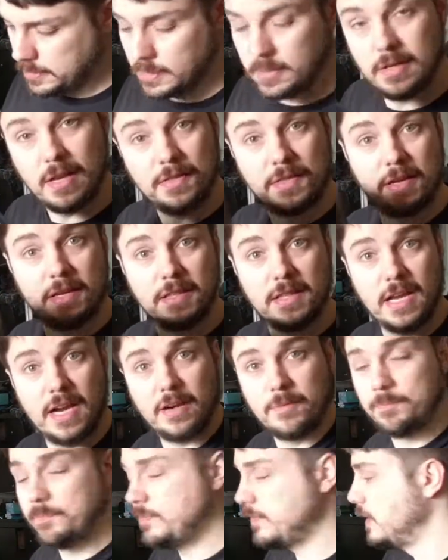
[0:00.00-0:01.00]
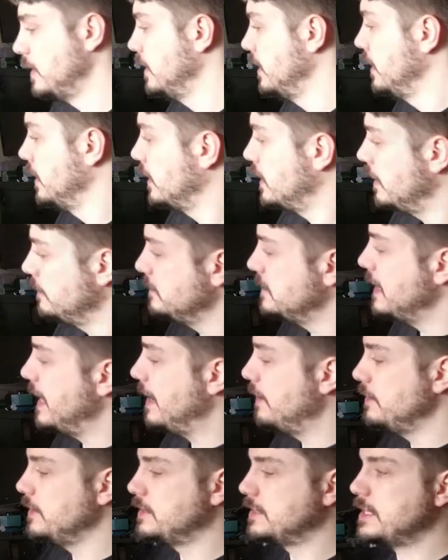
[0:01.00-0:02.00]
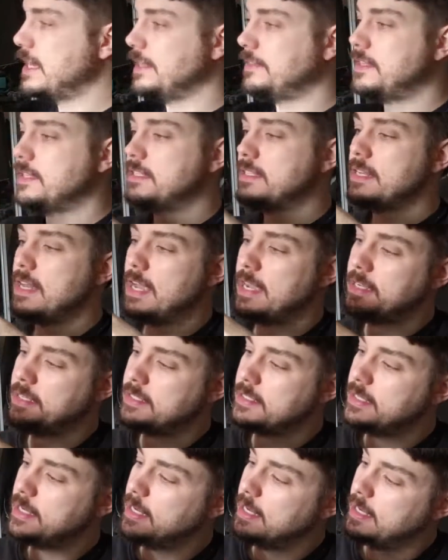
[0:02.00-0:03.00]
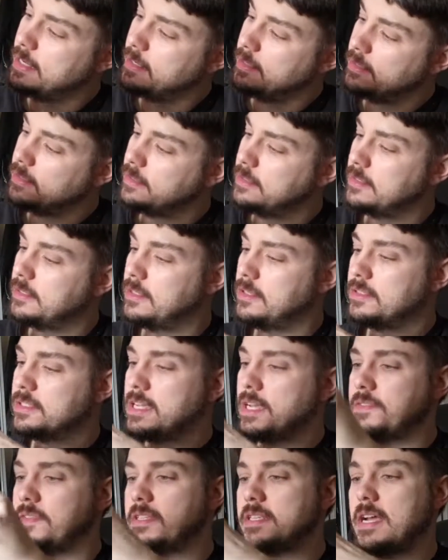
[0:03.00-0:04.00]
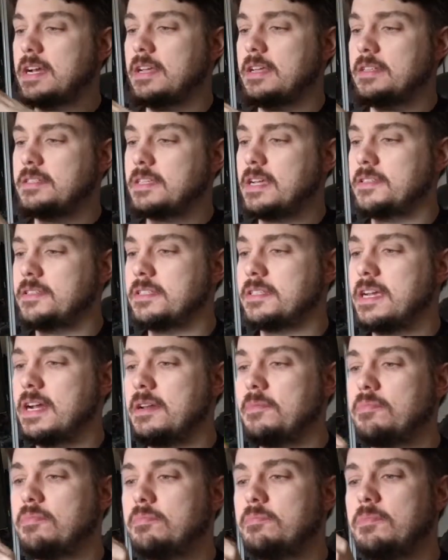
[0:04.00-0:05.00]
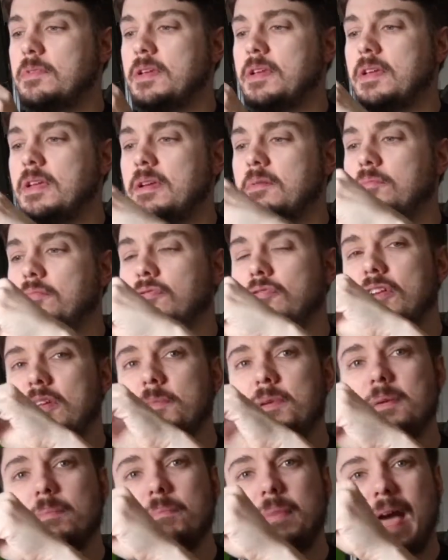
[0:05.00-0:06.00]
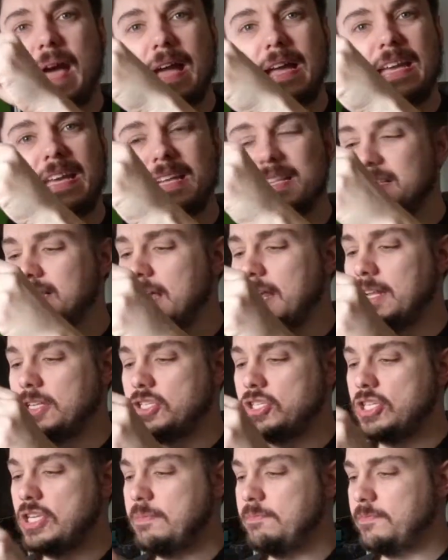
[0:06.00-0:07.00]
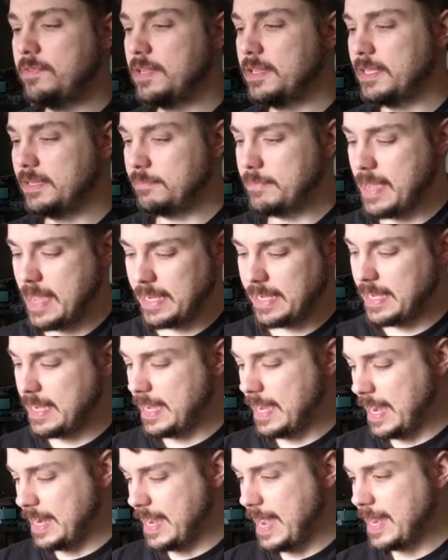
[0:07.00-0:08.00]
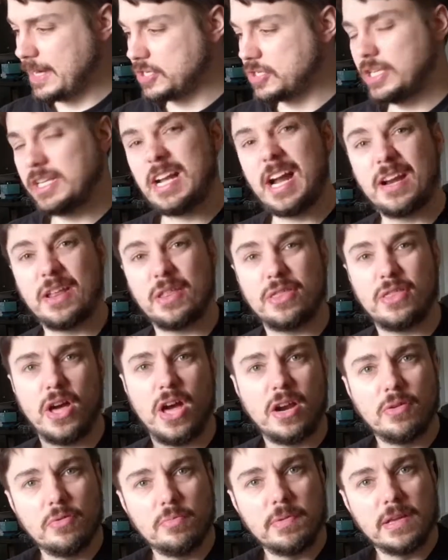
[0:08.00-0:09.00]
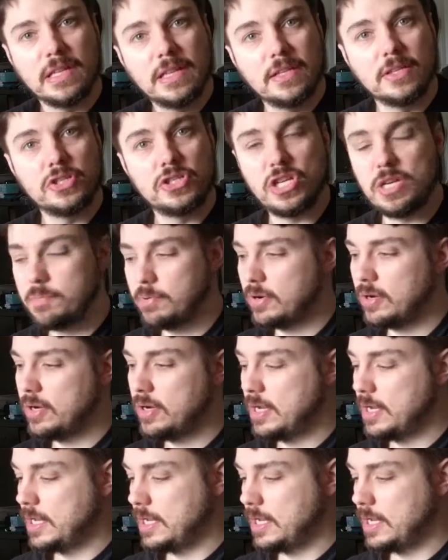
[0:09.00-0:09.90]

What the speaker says: Nothing in there. Comes out and it's got this nice, it's got this kind of premium baggie. It's not a cheap feeling baggie. I actually kind of thought it would be a little cheaper